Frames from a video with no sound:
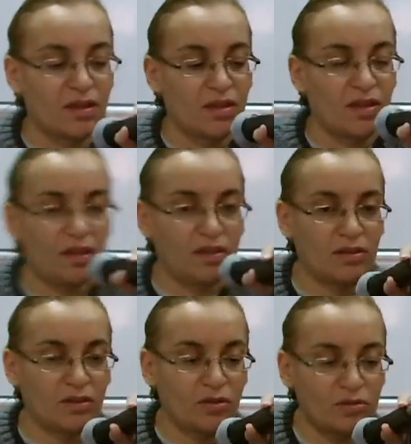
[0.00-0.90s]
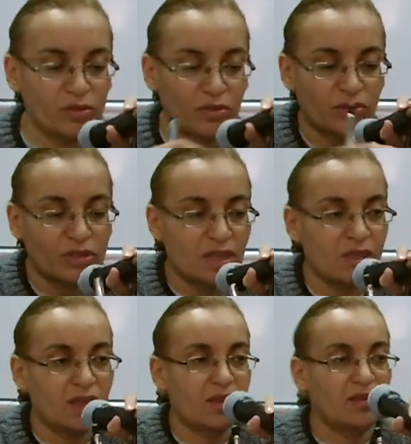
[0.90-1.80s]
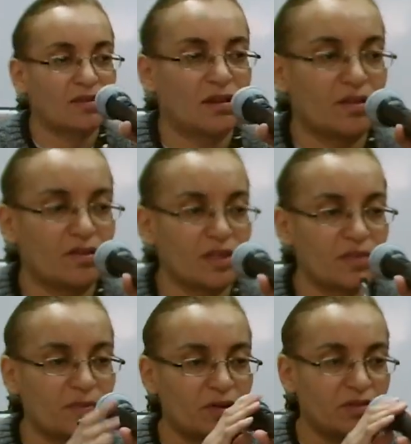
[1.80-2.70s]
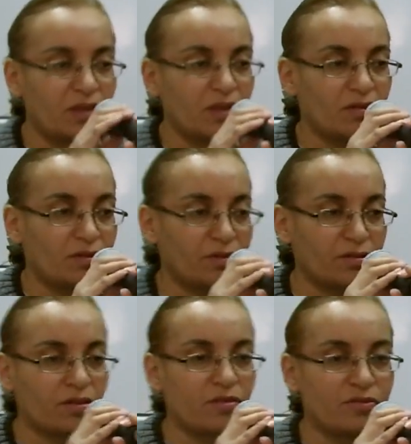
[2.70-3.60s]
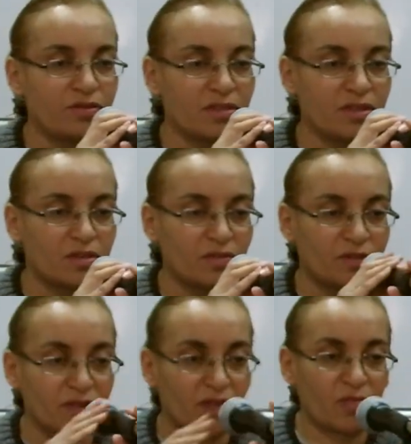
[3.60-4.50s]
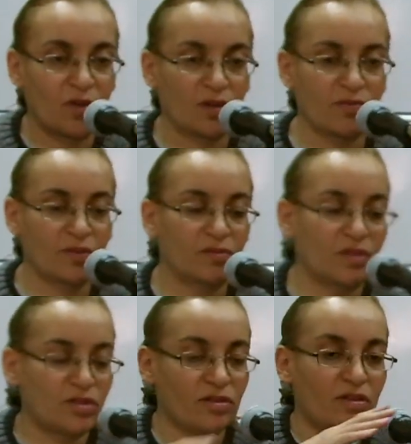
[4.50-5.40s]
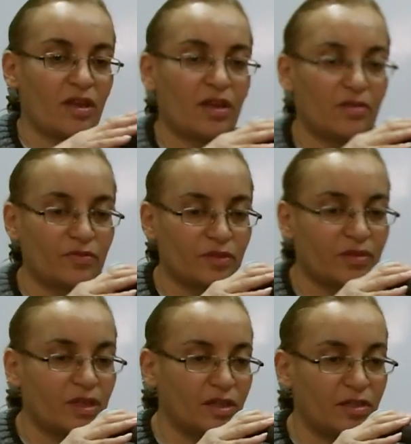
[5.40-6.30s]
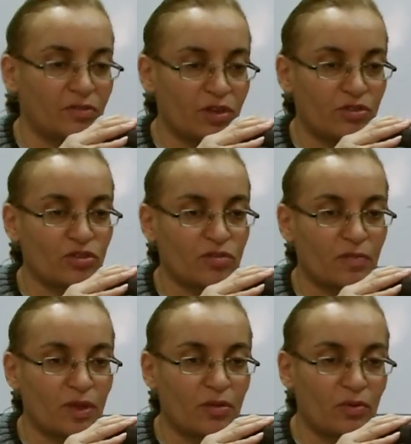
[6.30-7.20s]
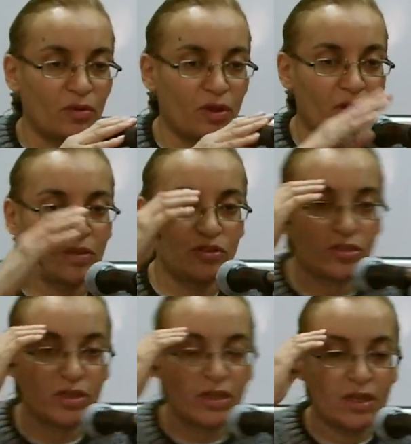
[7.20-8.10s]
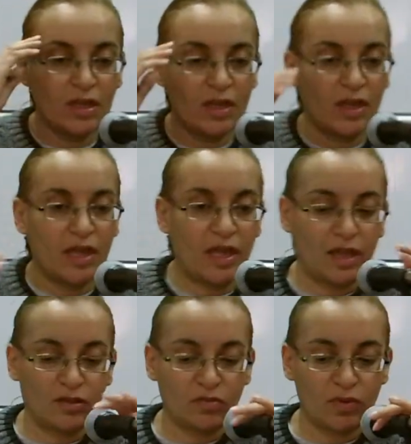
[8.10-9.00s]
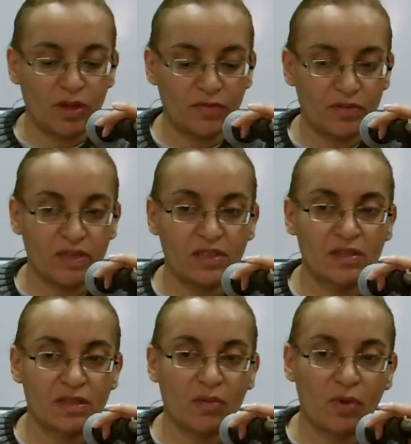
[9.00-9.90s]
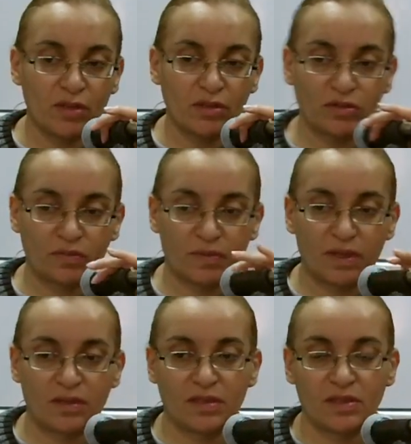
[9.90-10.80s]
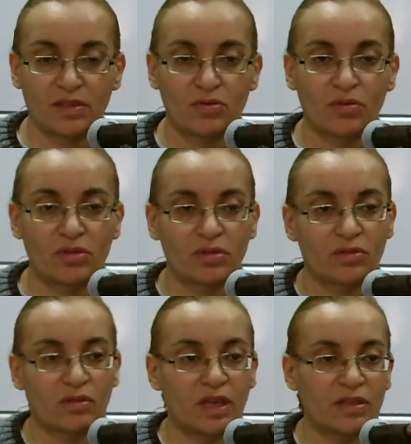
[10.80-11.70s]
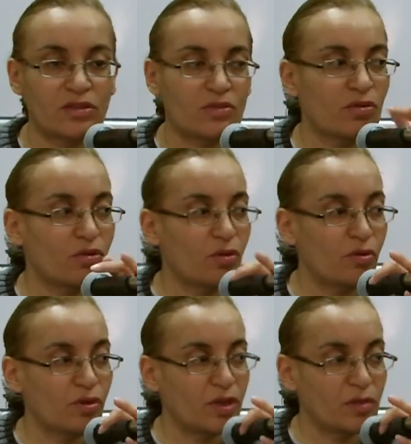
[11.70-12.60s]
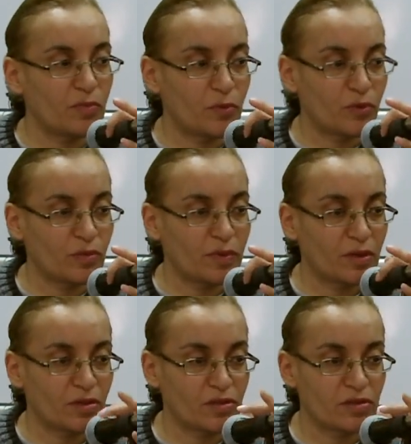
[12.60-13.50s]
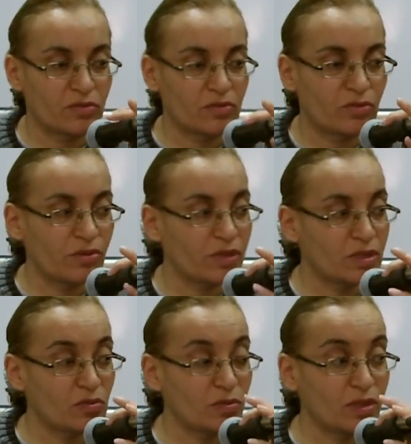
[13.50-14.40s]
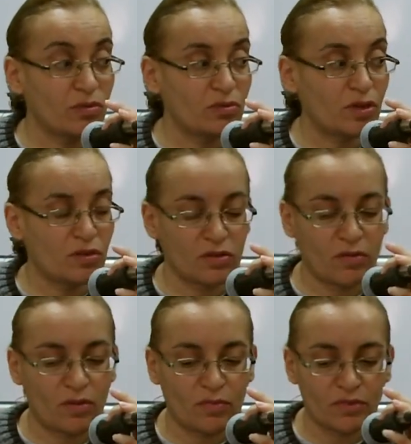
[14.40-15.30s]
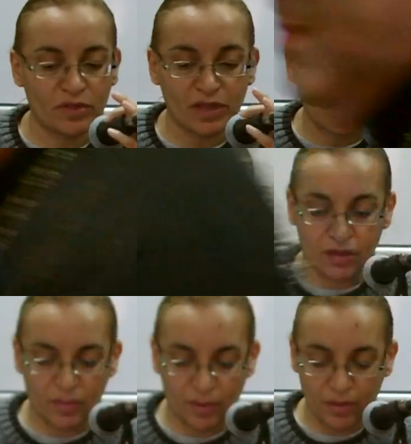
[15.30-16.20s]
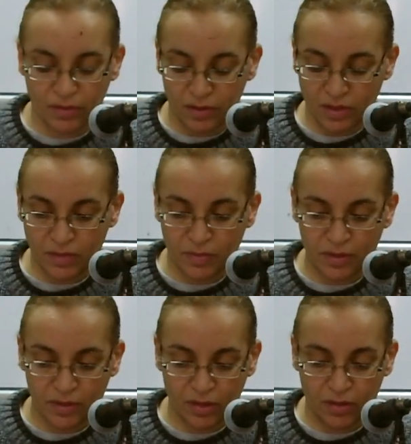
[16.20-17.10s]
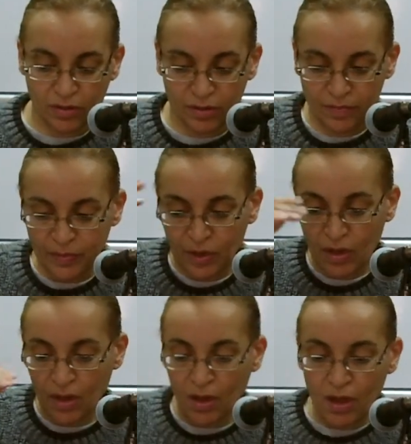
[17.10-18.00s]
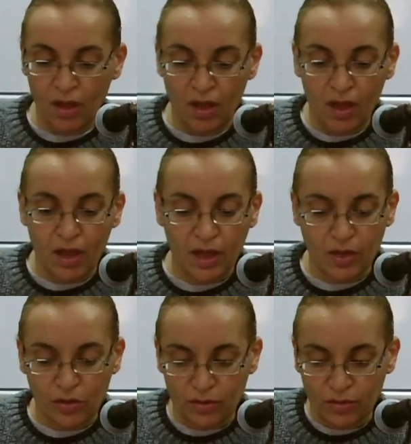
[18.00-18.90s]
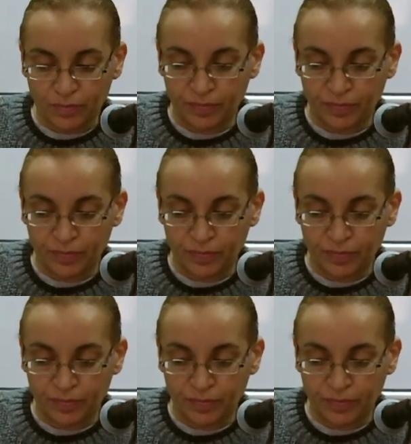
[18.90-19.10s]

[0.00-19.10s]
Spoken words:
And also to say that these particular conferences of the St. Mark Foundation have really enriched my own knowledge. And one of the reasons I wanted to bring this is also to get your own input, because the truth is we do not know almost anything about this particular icon.